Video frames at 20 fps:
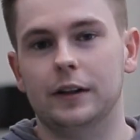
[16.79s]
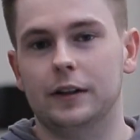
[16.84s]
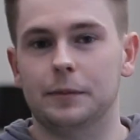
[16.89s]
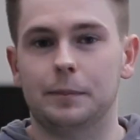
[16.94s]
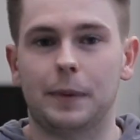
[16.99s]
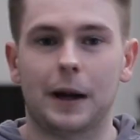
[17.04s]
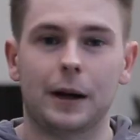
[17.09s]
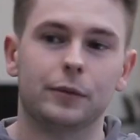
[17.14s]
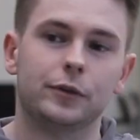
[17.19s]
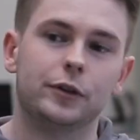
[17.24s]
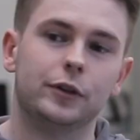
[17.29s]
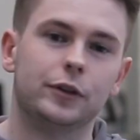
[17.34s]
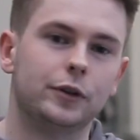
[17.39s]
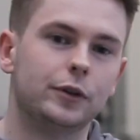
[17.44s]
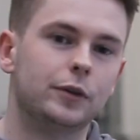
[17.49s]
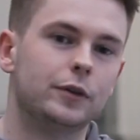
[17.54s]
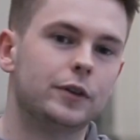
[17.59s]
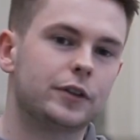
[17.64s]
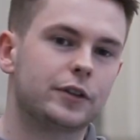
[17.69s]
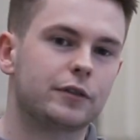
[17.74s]
is about to
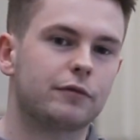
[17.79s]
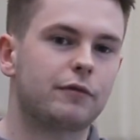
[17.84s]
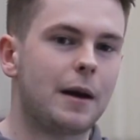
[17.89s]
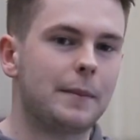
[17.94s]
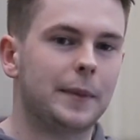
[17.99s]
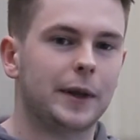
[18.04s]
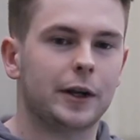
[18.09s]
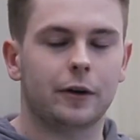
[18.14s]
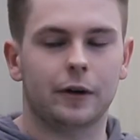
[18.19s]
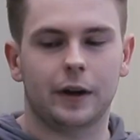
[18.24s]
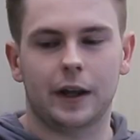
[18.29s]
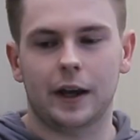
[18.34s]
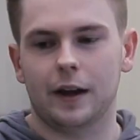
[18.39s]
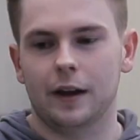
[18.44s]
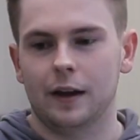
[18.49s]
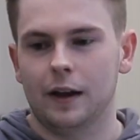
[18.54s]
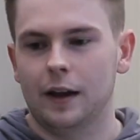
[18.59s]
do ceramic on it